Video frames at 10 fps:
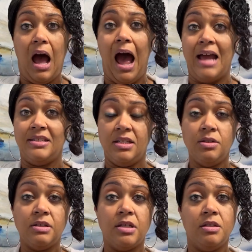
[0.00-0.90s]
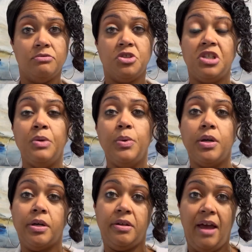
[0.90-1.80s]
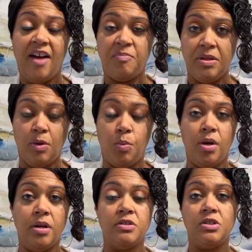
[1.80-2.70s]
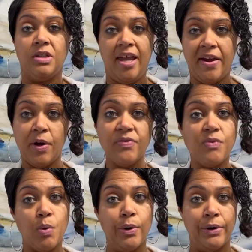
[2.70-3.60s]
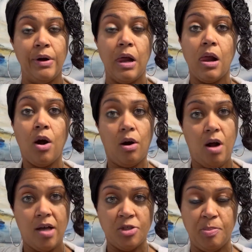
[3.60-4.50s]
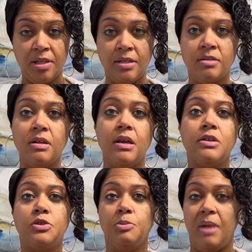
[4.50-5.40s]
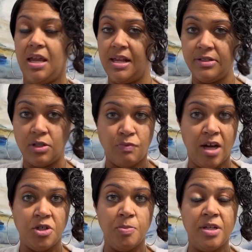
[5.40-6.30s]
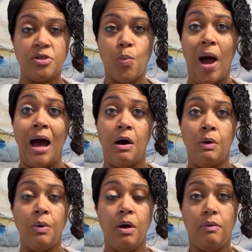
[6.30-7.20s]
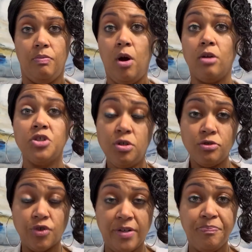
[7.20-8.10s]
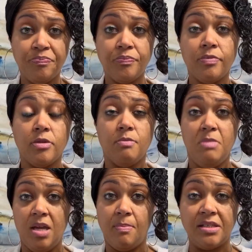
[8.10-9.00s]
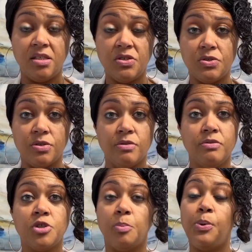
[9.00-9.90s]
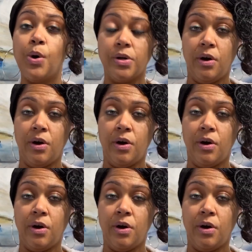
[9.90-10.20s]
ideally, she would have been the one to care for her husband, to make his arrangements, while her children, me and my sister, support